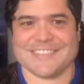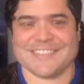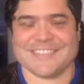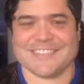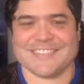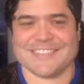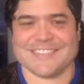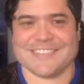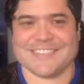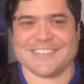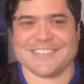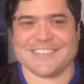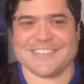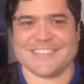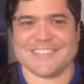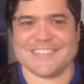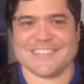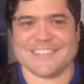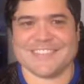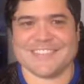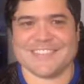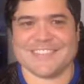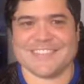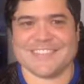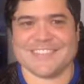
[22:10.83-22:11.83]

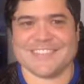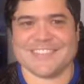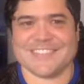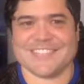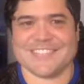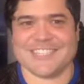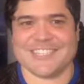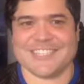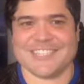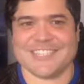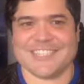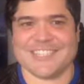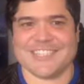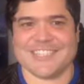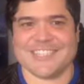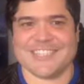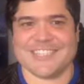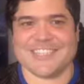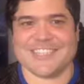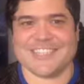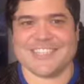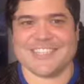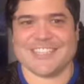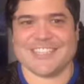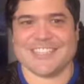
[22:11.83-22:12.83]

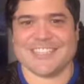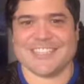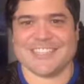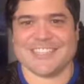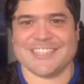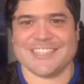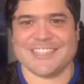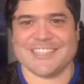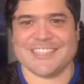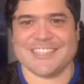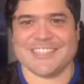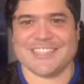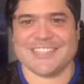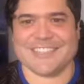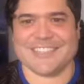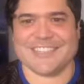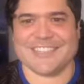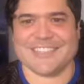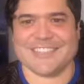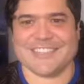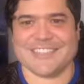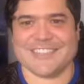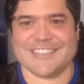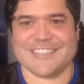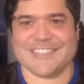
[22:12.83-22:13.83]

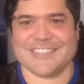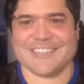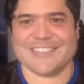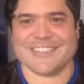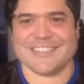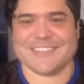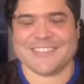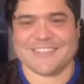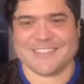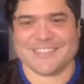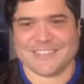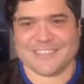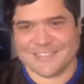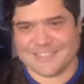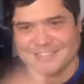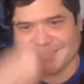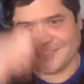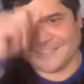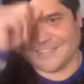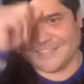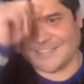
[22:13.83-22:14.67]
(not speaking)